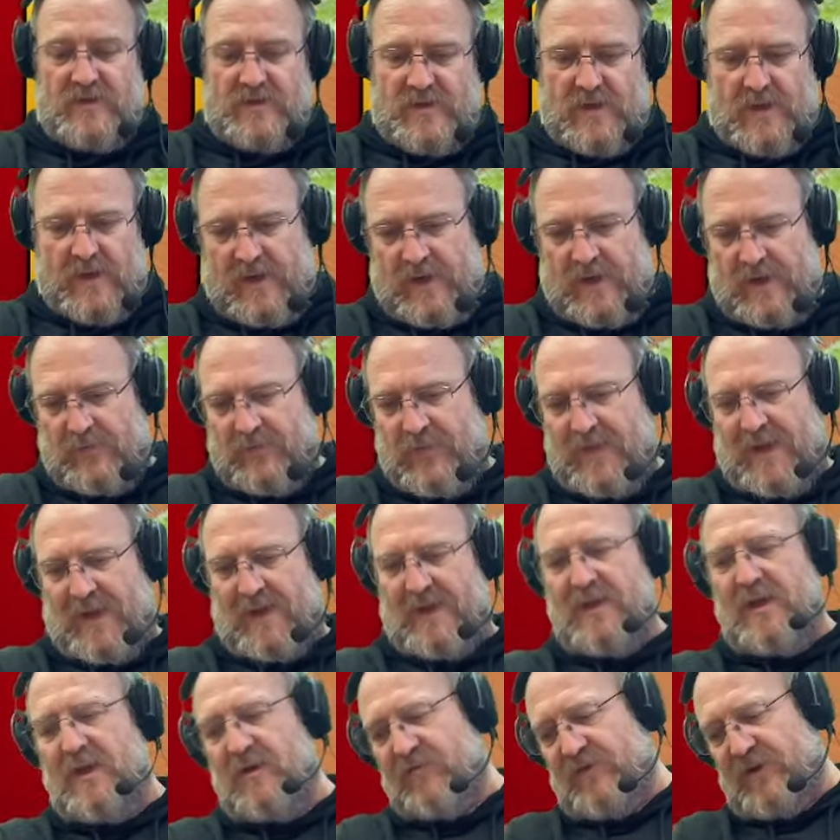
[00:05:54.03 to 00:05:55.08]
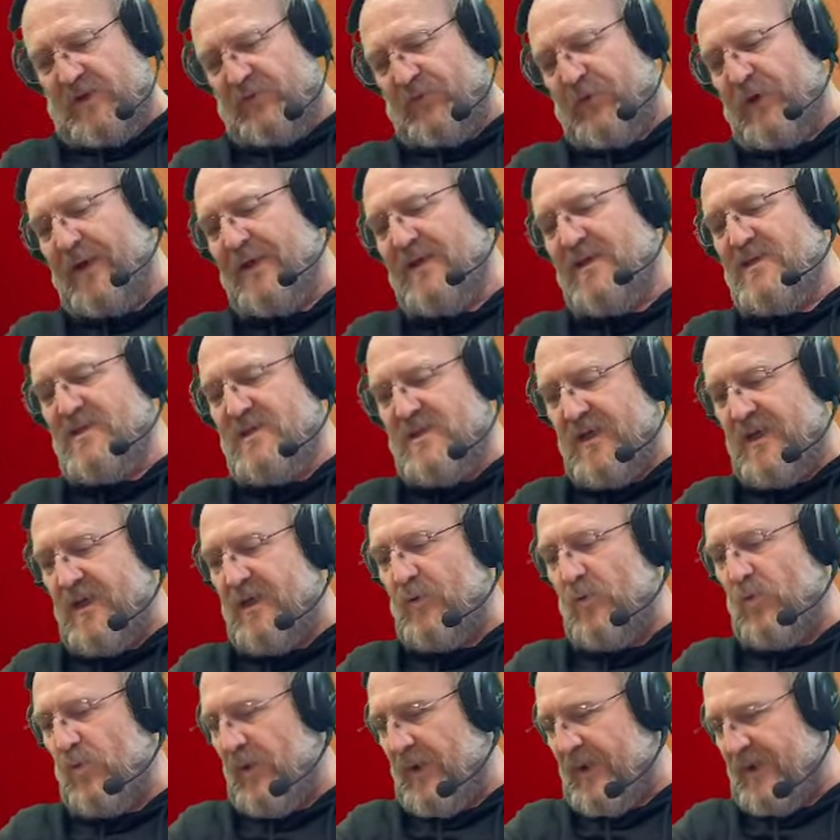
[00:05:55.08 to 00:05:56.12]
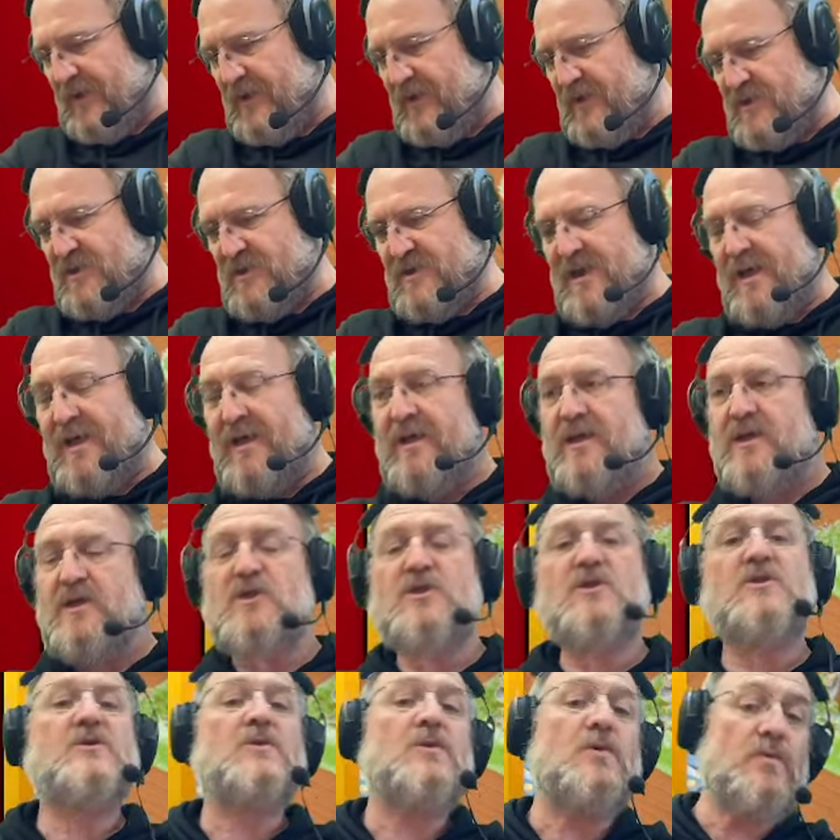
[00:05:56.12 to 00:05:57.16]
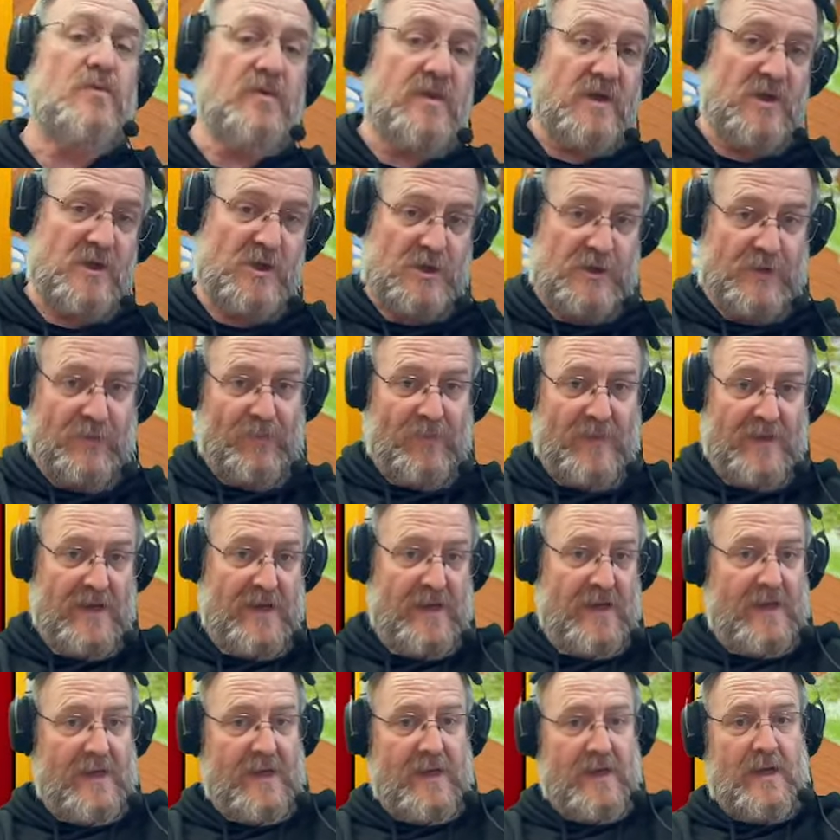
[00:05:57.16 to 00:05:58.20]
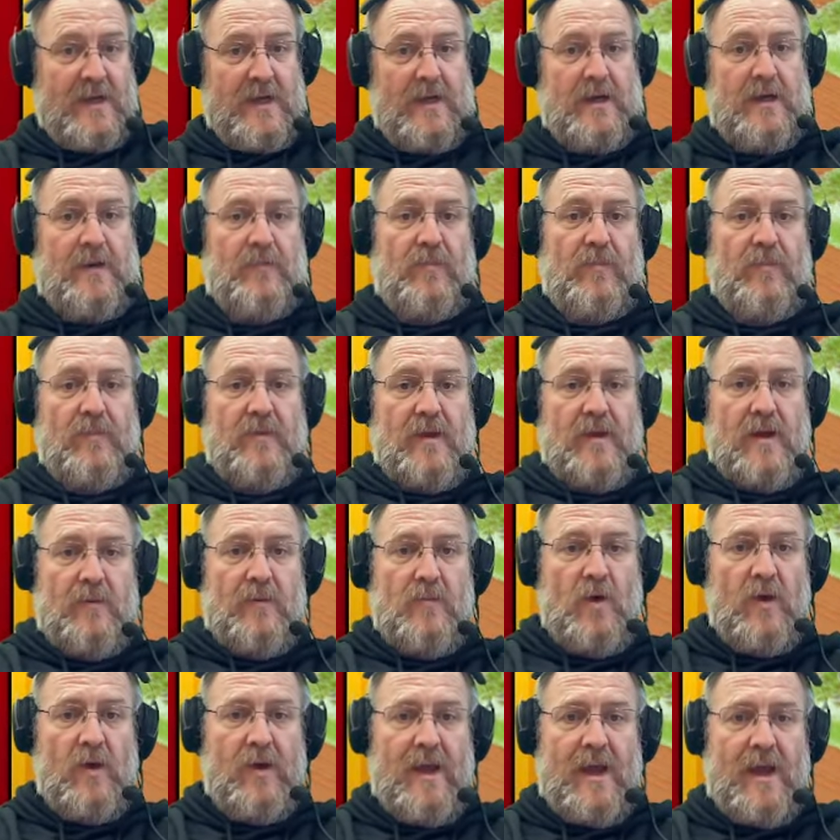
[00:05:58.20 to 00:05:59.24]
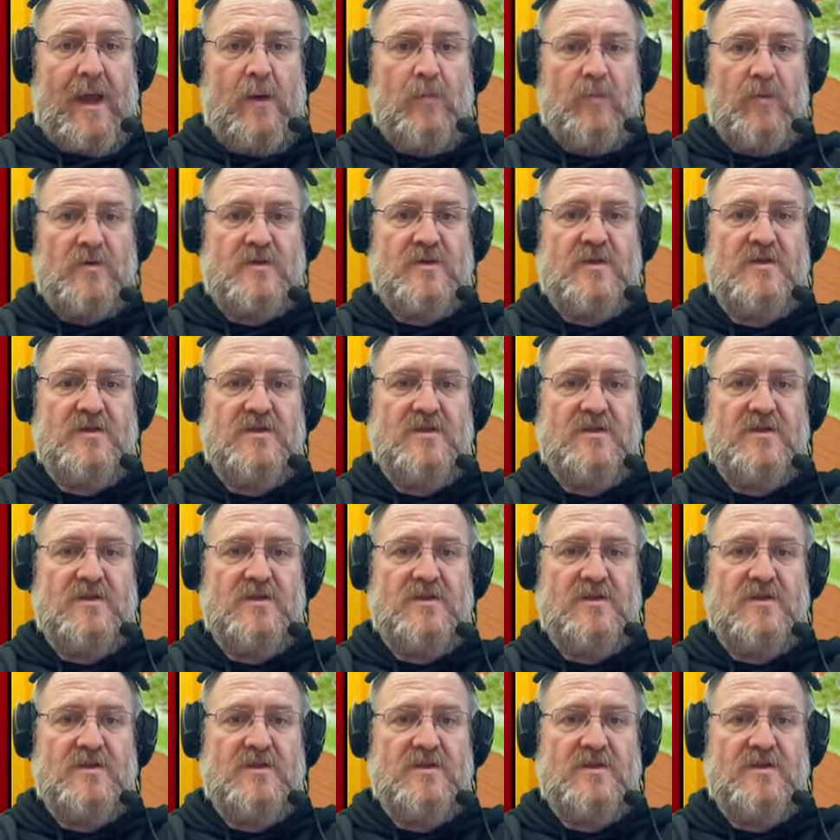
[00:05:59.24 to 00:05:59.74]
time. And even if I did, all I could say is soonish. I'm not able to